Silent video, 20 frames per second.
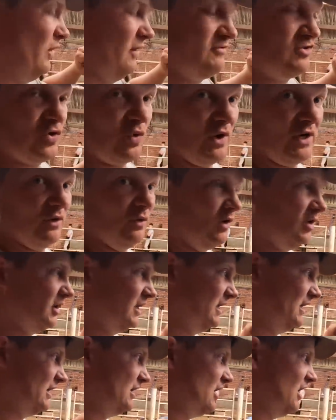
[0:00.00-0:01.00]
have 21
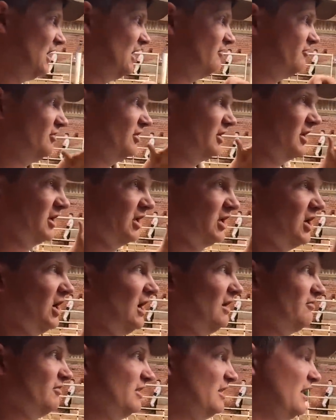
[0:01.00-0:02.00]
in calf that are going to
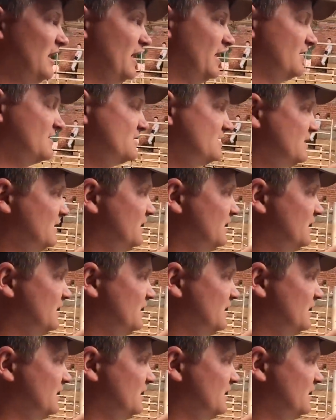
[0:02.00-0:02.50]
calve in the next